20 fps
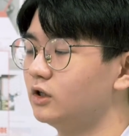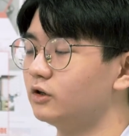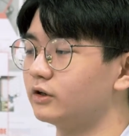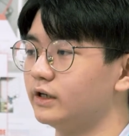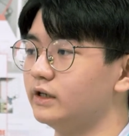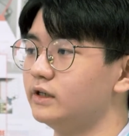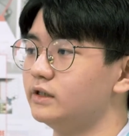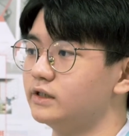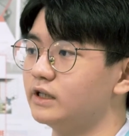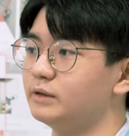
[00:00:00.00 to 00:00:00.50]

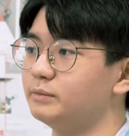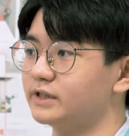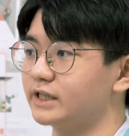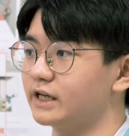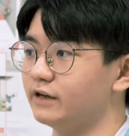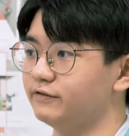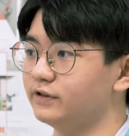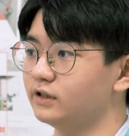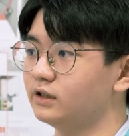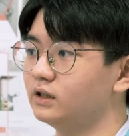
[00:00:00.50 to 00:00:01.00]
Okay, his name is
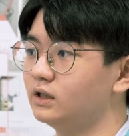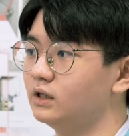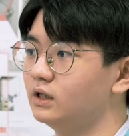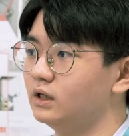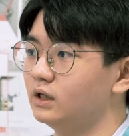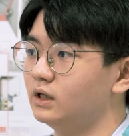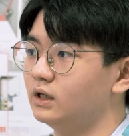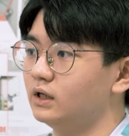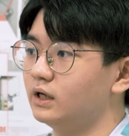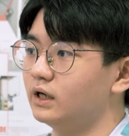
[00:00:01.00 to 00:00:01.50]
Kevin.
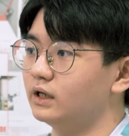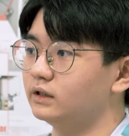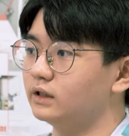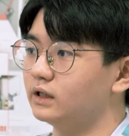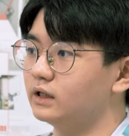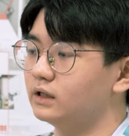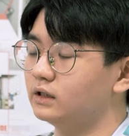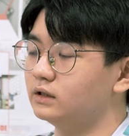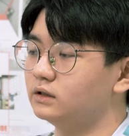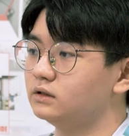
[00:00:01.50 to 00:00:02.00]
And
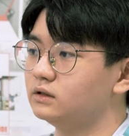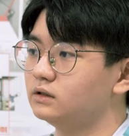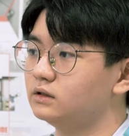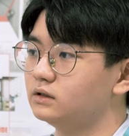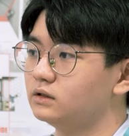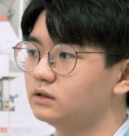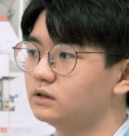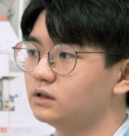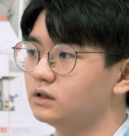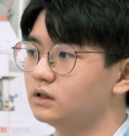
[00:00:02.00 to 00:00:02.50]
then
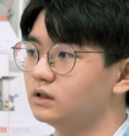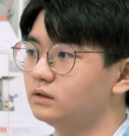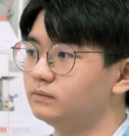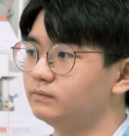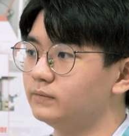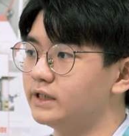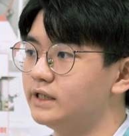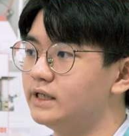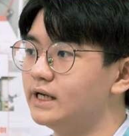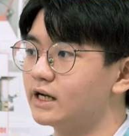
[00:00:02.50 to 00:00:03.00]

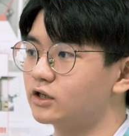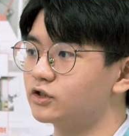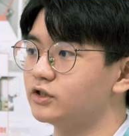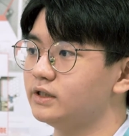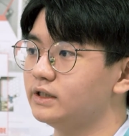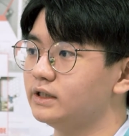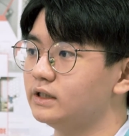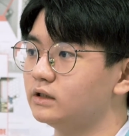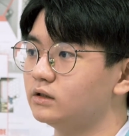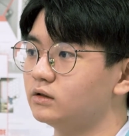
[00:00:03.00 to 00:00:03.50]
he
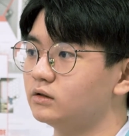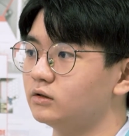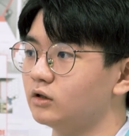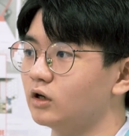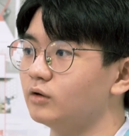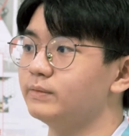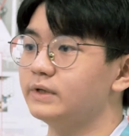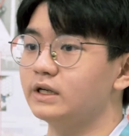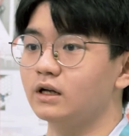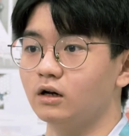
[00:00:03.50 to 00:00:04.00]
actually
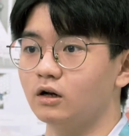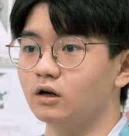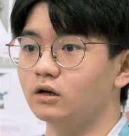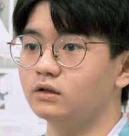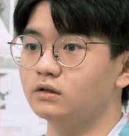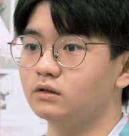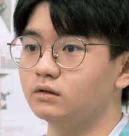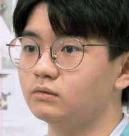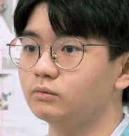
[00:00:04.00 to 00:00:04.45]
taught me a lot.